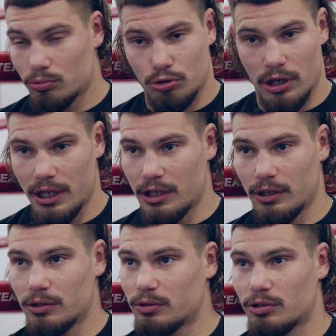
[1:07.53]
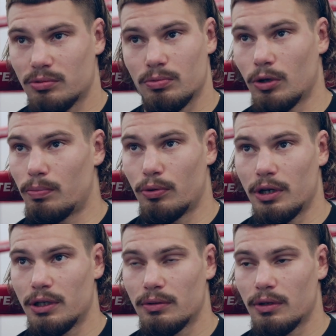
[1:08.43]
training's on
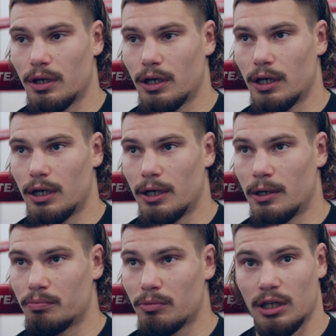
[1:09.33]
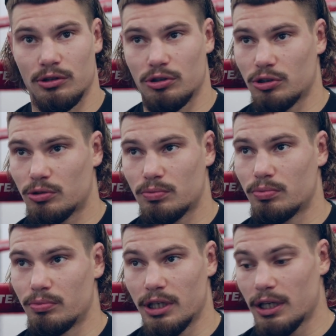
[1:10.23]
point, and just,
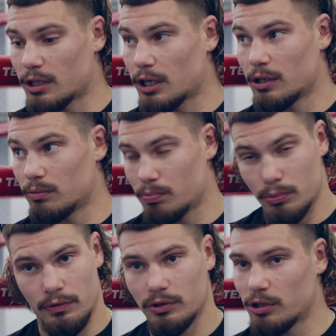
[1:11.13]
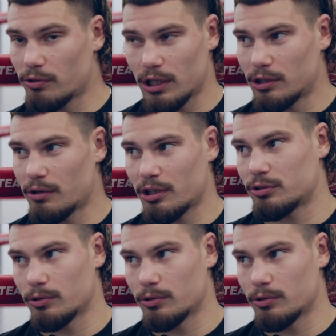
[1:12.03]
yeah, kind of moving in the right direction